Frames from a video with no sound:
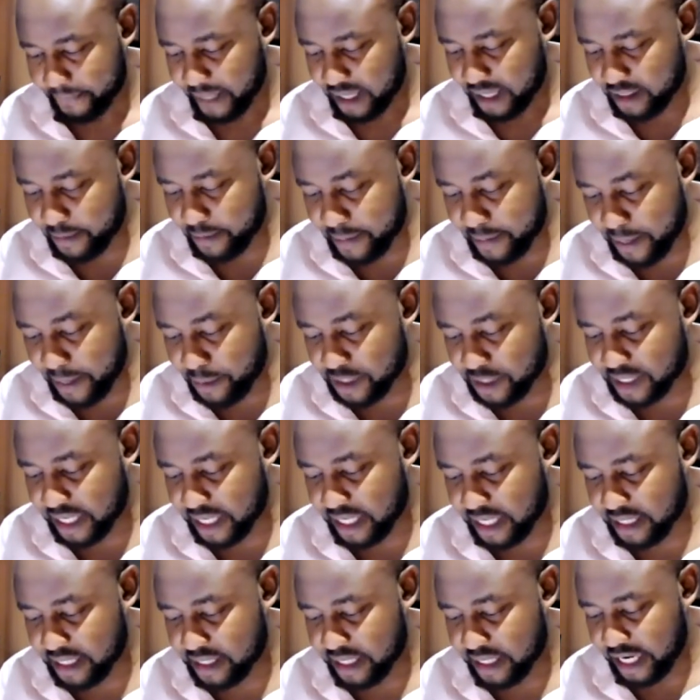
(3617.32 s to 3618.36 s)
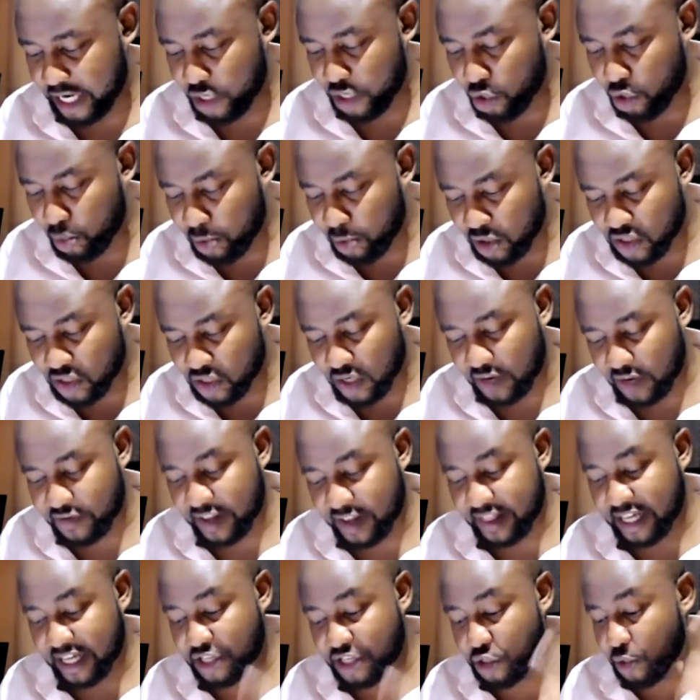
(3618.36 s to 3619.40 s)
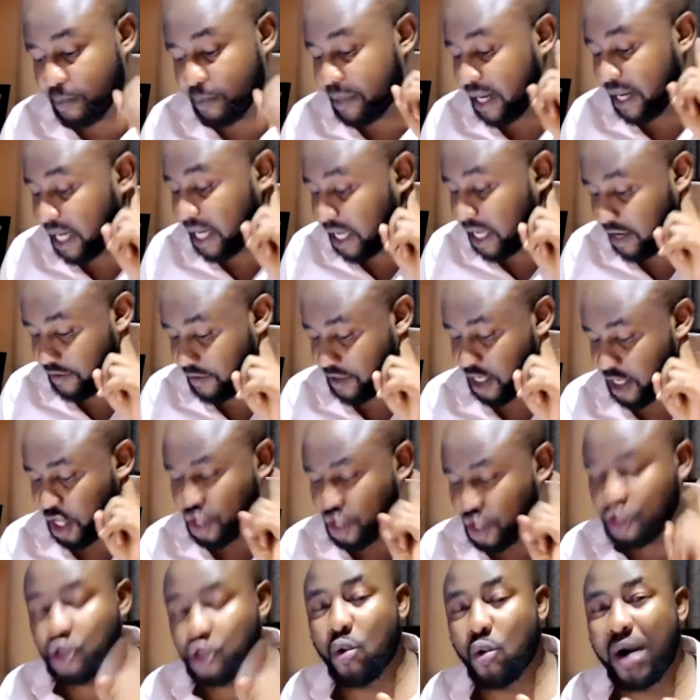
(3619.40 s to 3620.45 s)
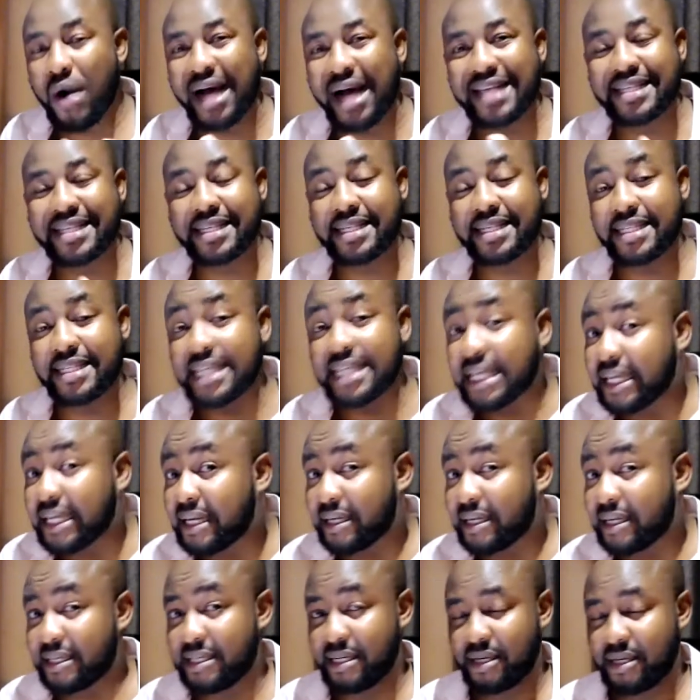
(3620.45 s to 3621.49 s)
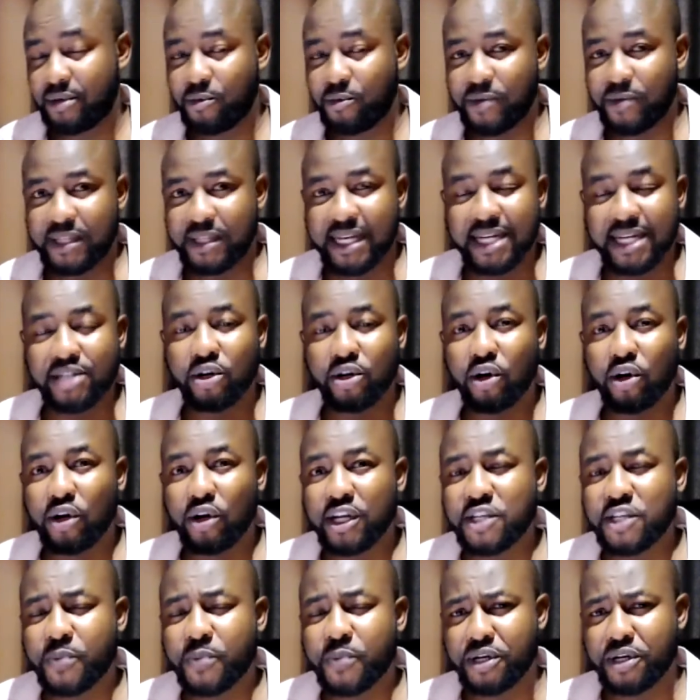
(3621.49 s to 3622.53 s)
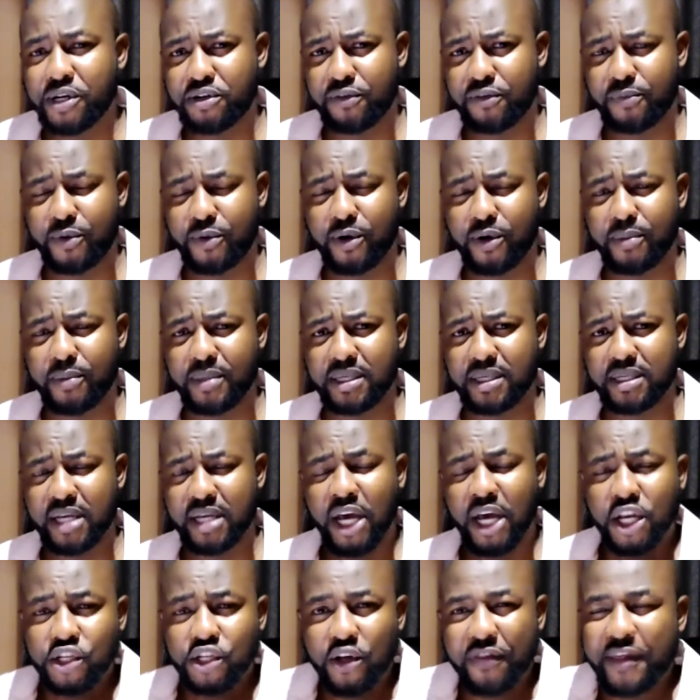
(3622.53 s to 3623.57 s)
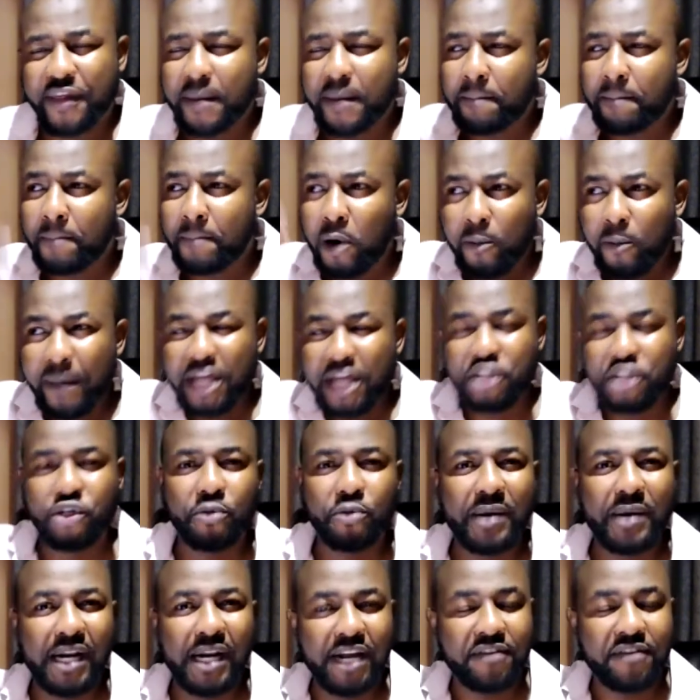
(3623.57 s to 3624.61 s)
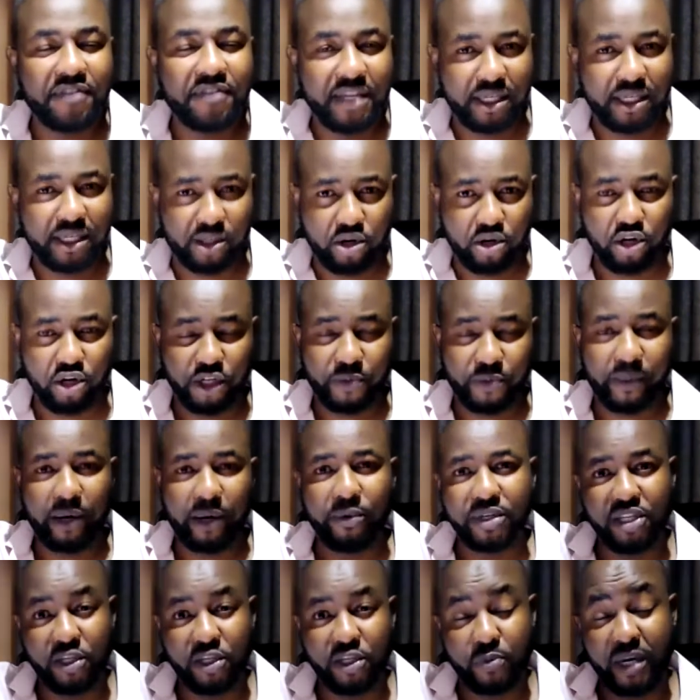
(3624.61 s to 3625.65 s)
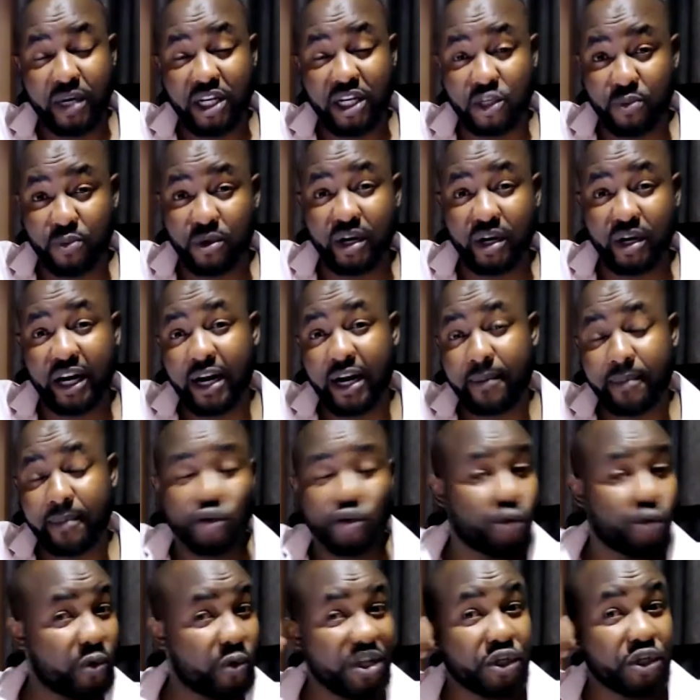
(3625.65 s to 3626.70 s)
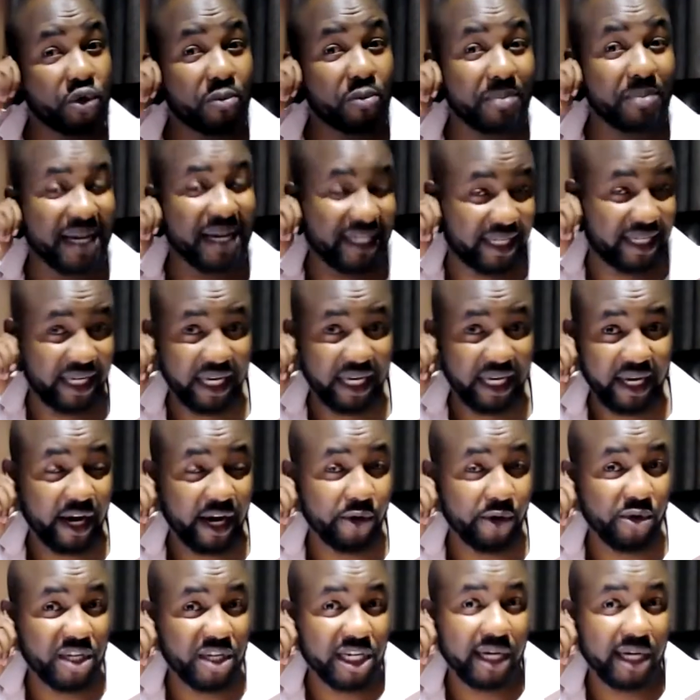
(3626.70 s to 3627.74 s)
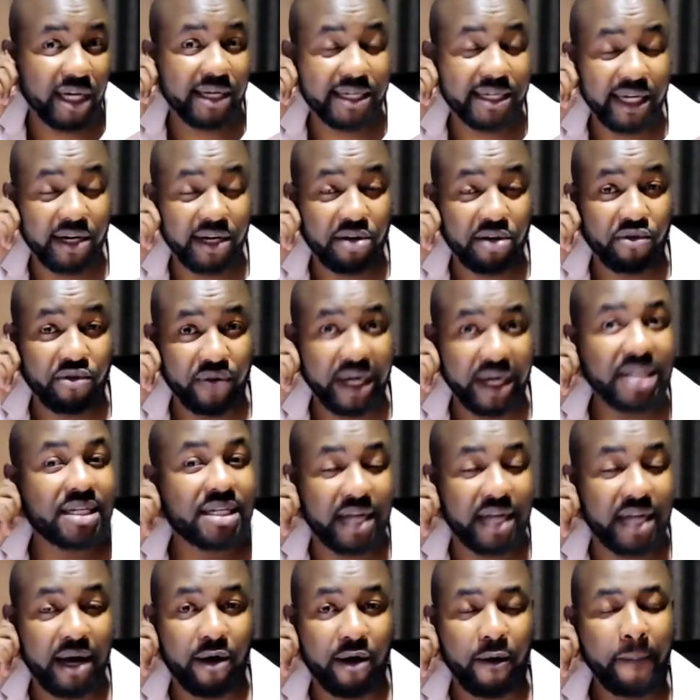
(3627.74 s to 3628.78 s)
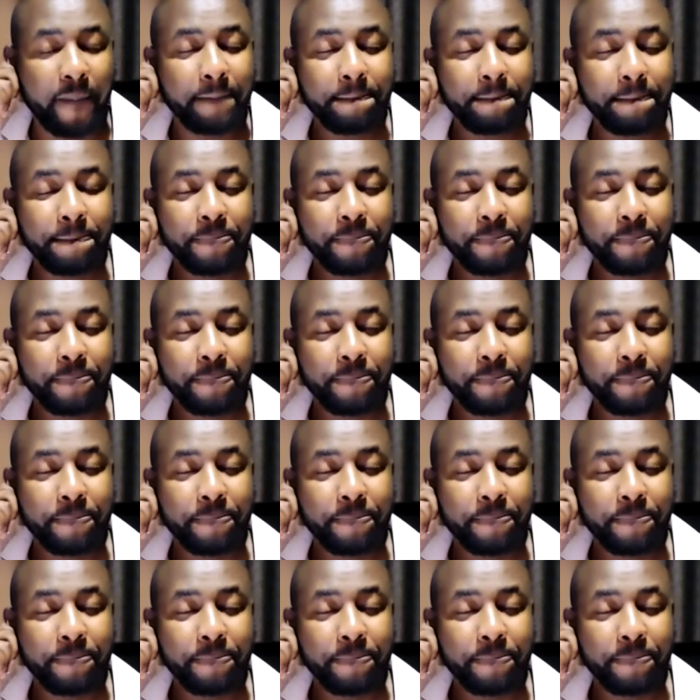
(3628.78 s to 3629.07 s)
the Bible says, in whom also after that you believed, you are sealed with that Holy Spirit of promise. So the moment you believe this gospel, which is being spoken about, which you must hear, and which I'll tell you right now,